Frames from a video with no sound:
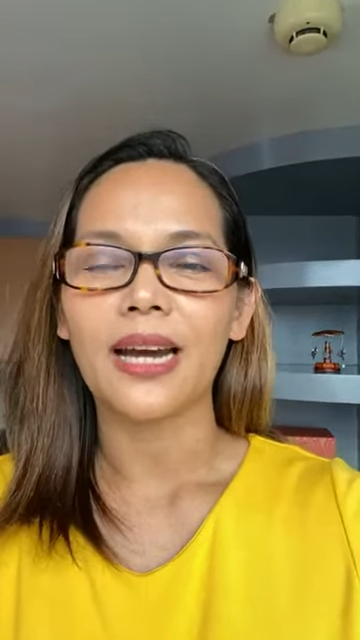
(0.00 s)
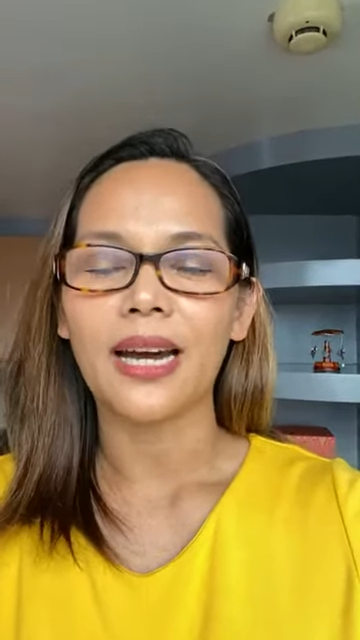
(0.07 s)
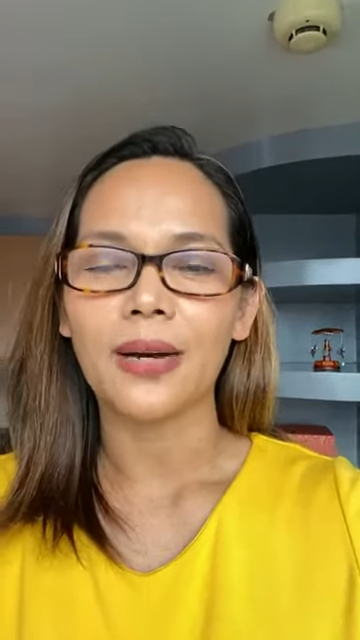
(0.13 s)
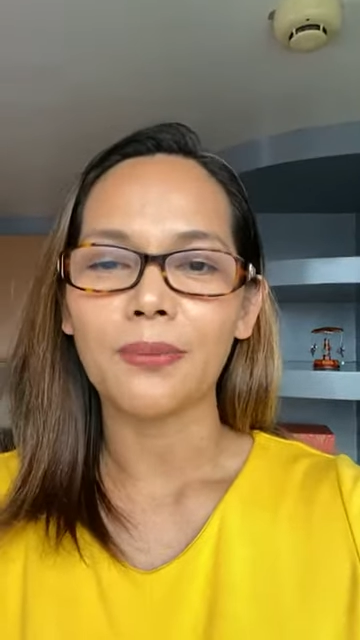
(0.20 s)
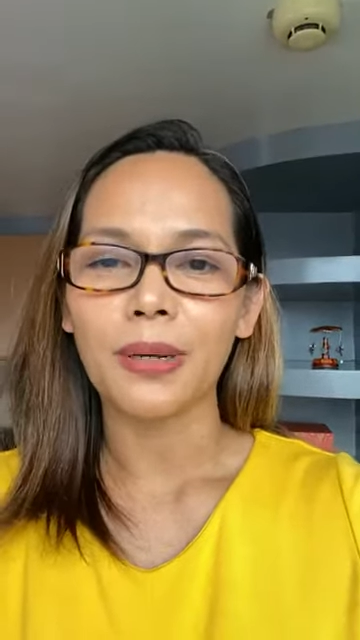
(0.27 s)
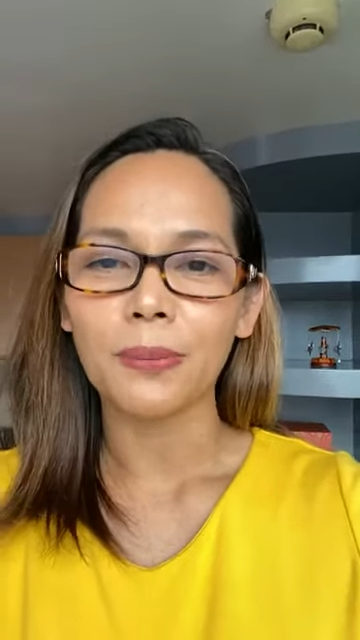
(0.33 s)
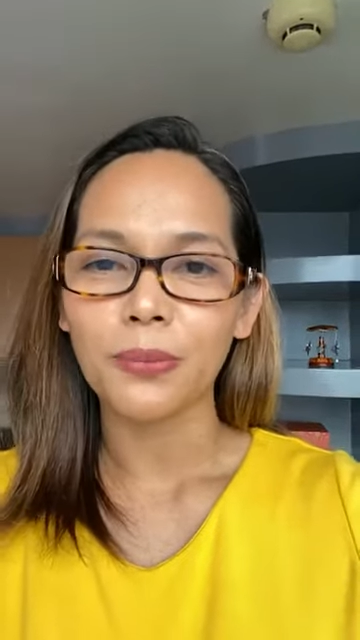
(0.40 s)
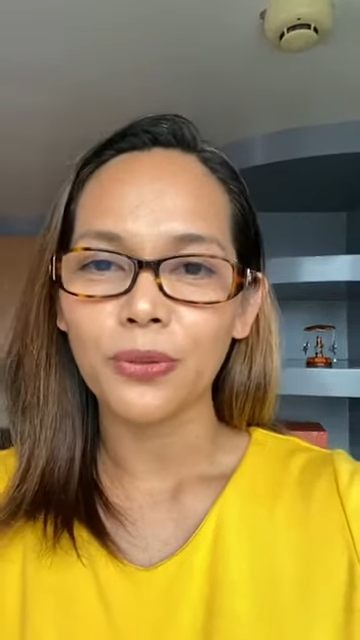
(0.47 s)

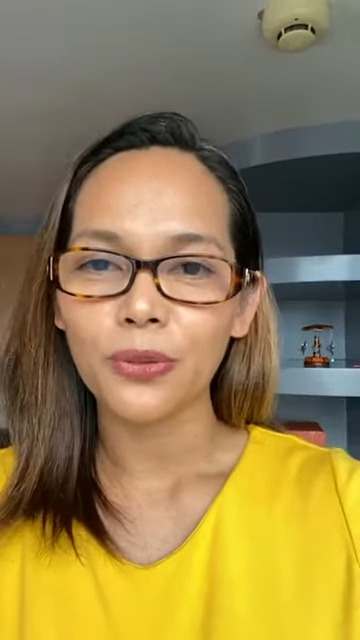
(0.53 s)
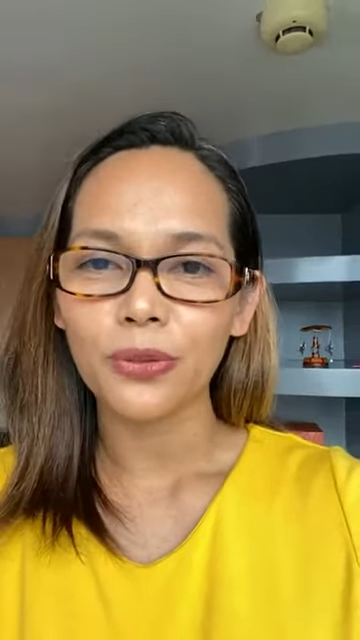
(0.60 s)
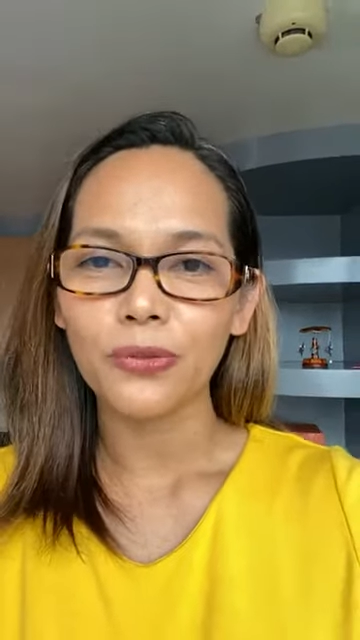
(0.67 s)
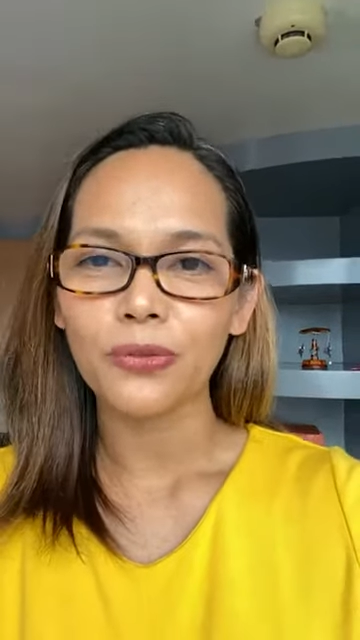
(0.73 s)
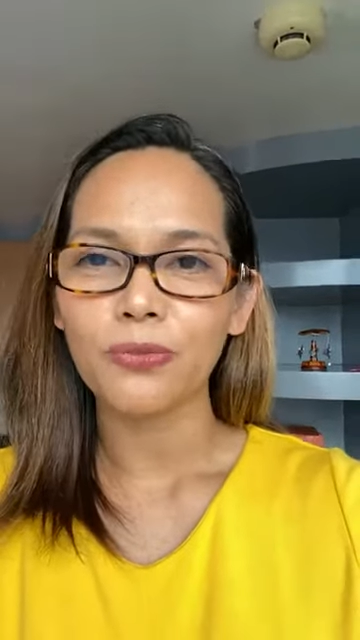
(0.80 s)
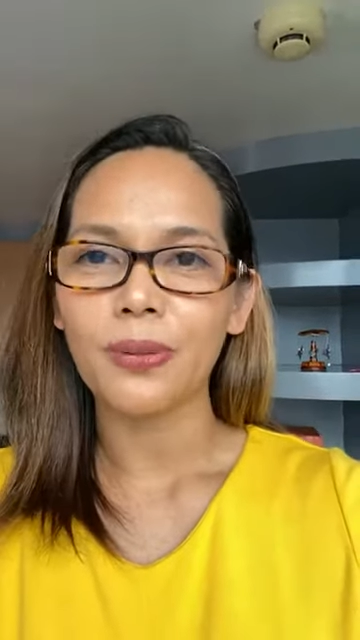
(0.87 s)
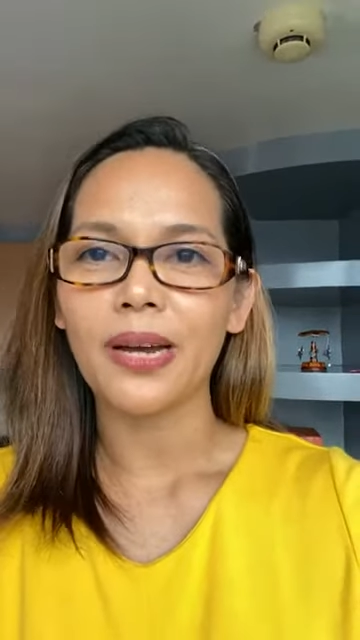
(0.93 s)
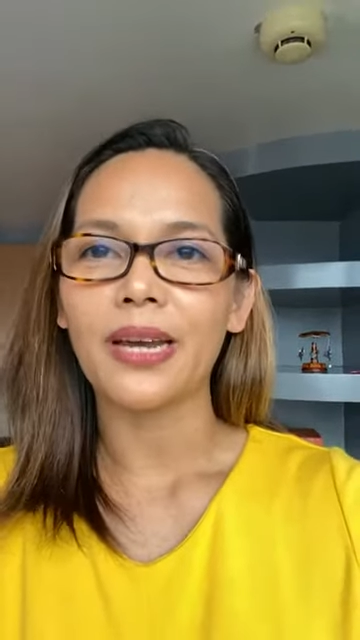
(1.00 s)

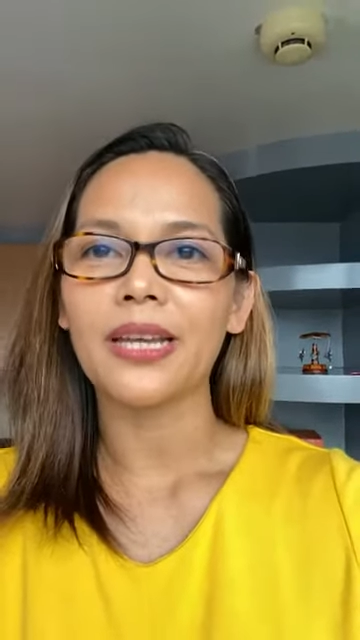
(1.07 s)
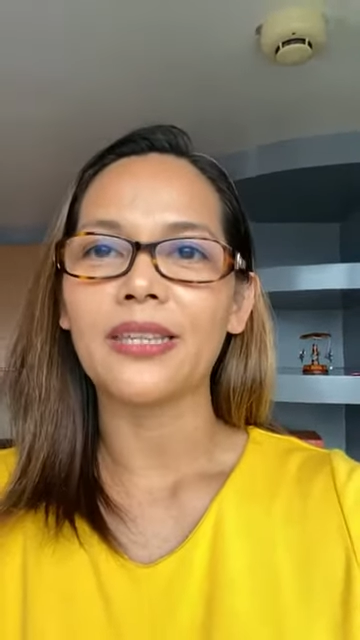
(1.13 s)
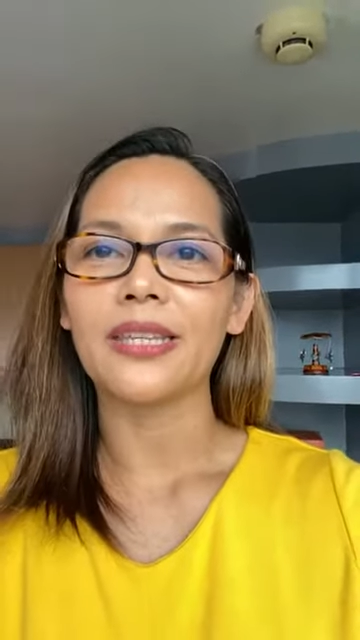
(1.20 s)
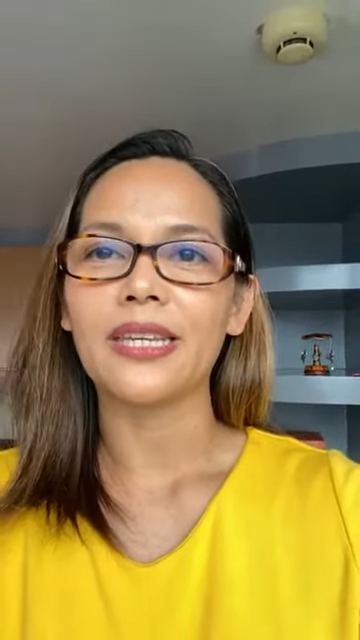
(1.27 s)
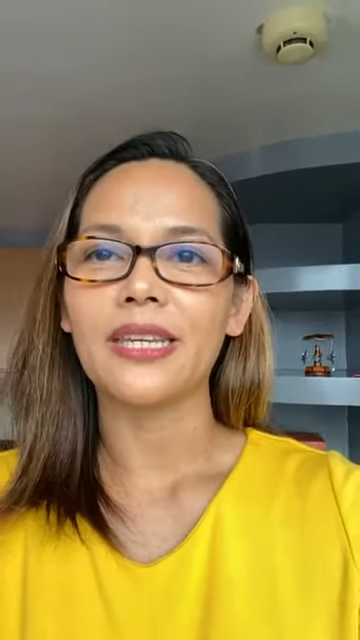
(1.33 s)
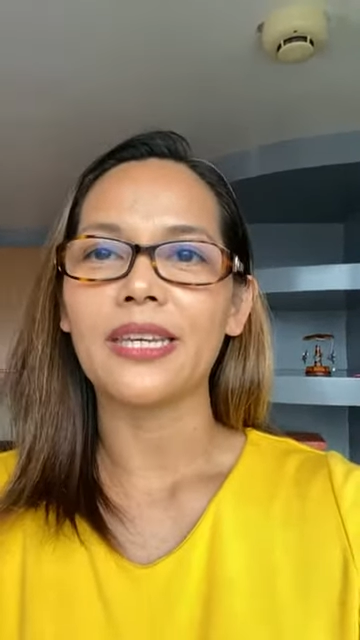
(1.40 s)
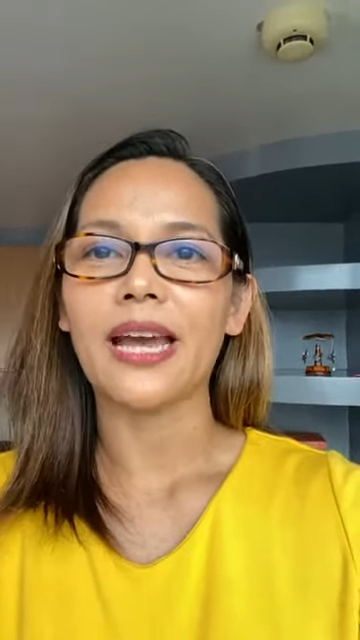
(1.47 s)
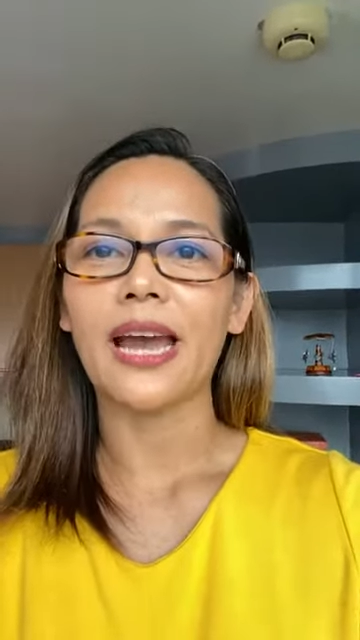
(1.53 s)
approved by
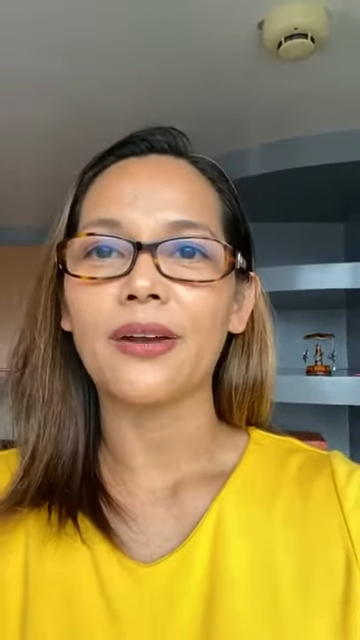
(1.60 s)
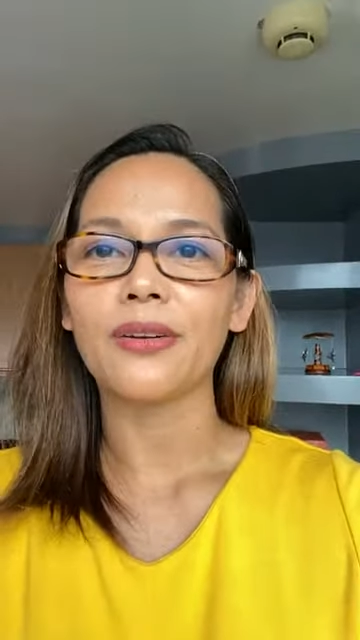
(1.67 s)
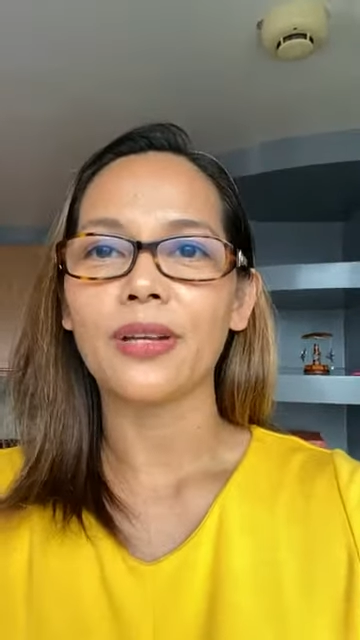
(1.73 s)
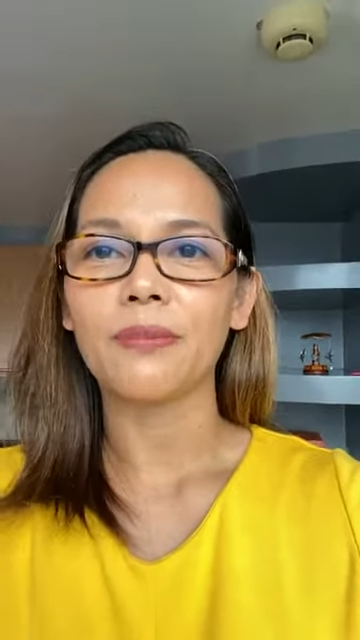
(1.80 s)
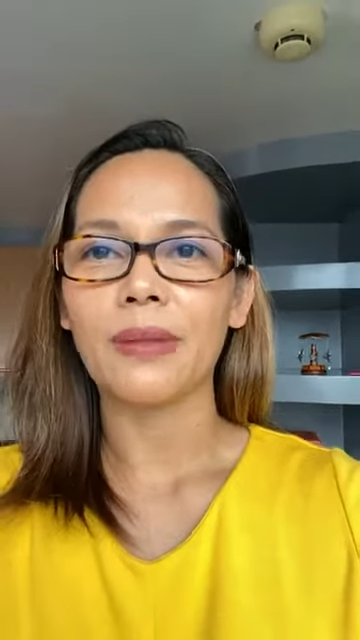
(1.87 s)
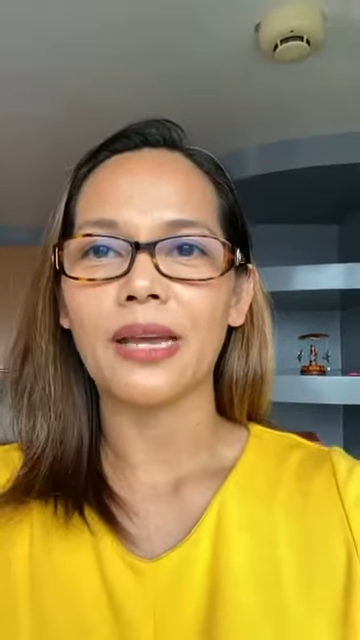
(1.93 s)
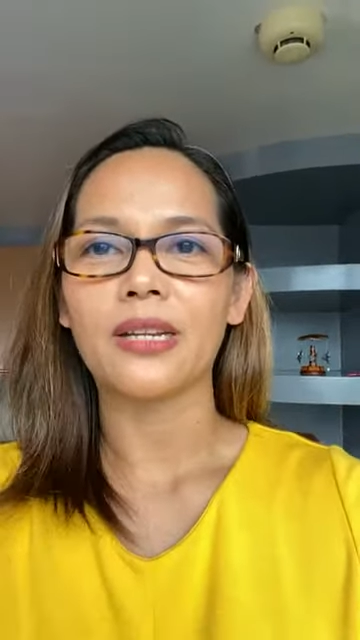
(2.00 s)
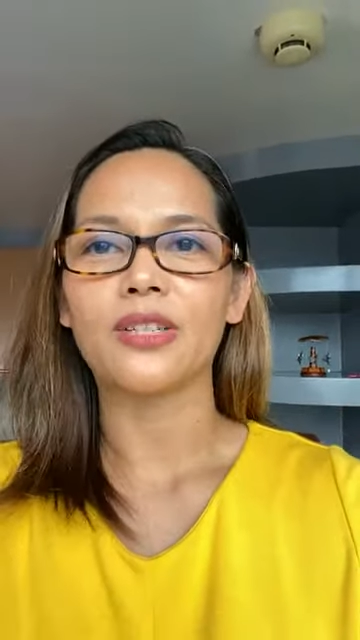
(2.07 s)
the
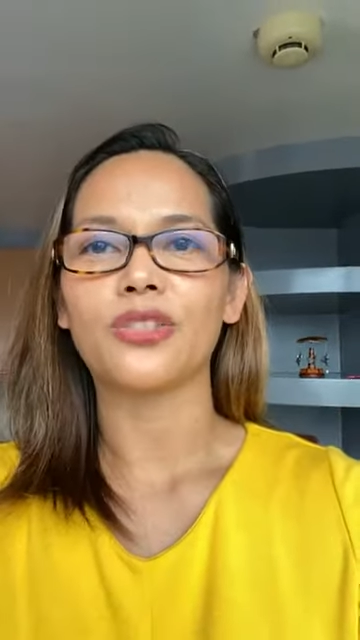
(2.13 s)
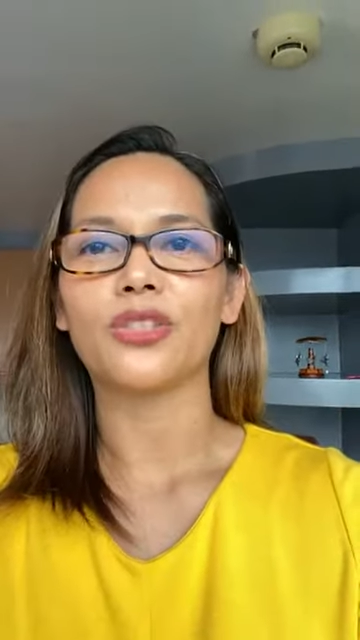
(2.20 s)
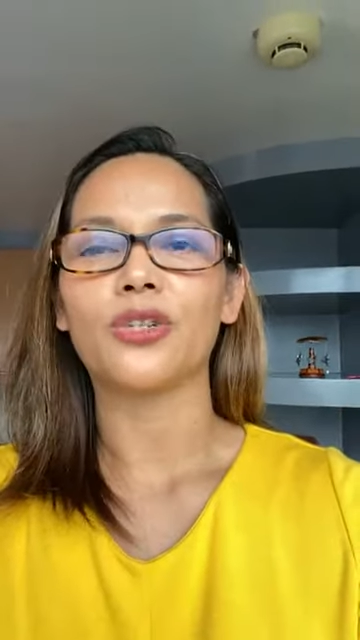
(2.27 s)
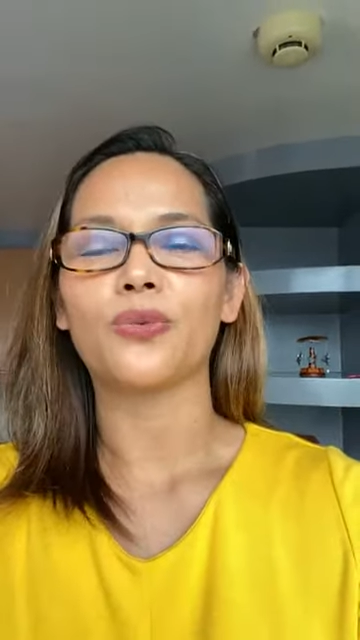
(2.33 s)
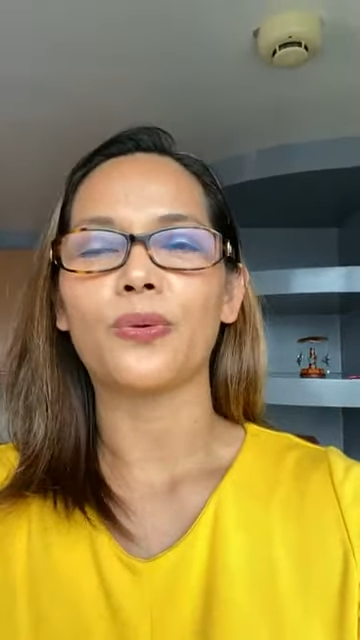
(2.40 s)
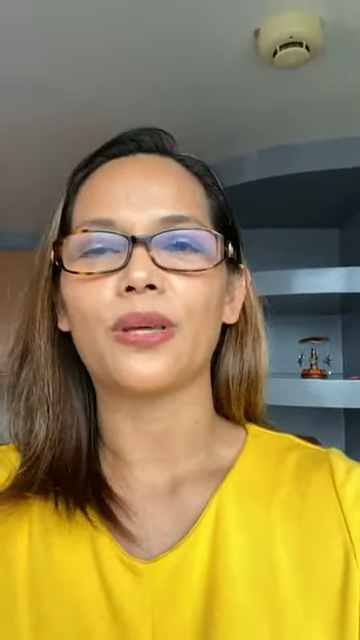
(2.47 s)
hiring manager,